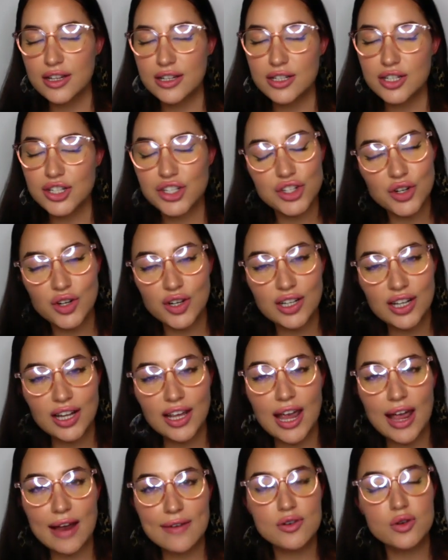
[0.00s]

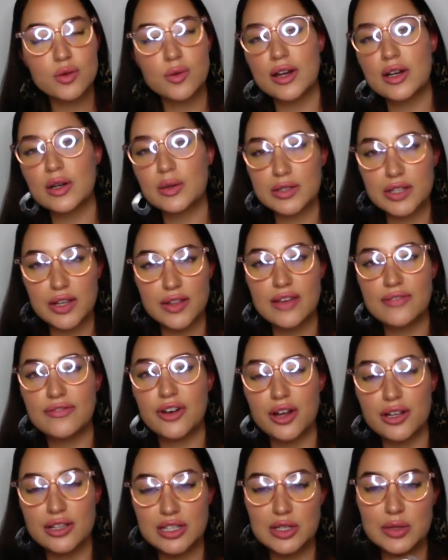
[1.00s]
Surely everyone was on their
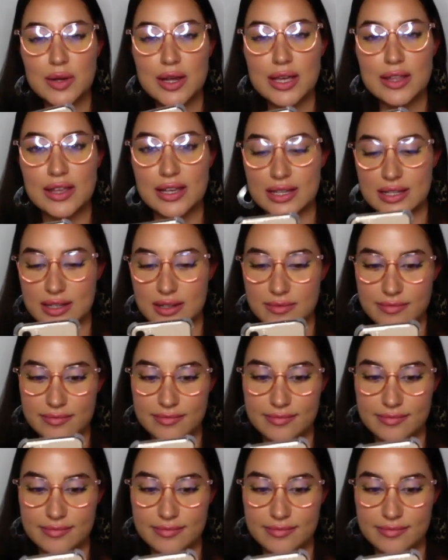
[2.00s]
phones doing this.